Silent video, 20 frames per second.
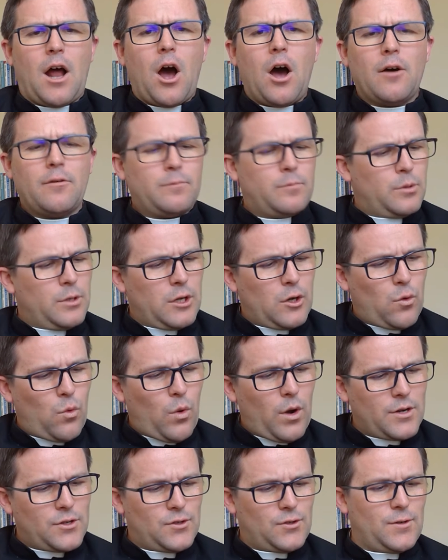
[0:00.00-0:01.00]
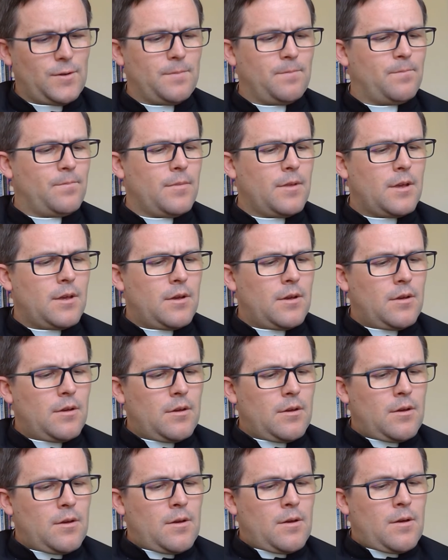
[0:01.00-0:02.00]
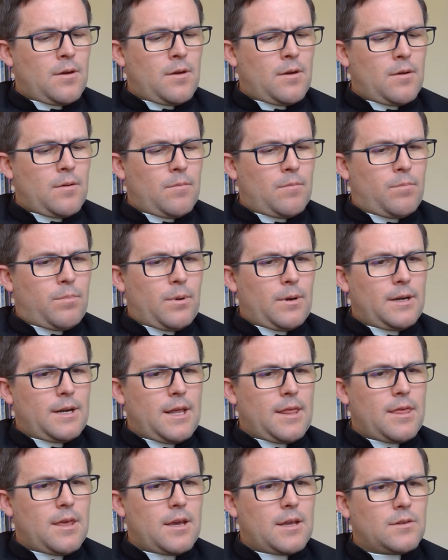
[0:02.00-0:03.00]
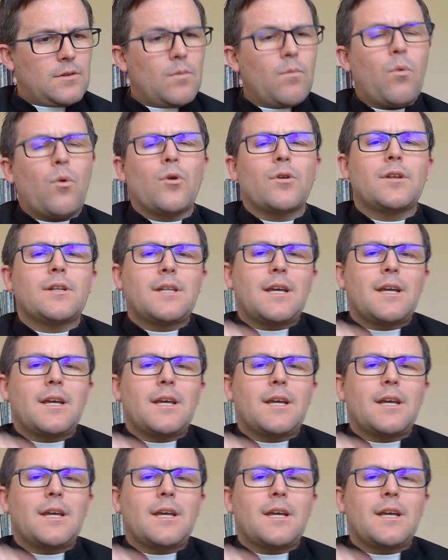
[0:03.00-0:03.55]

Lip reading: off-putting question, but I think it's important to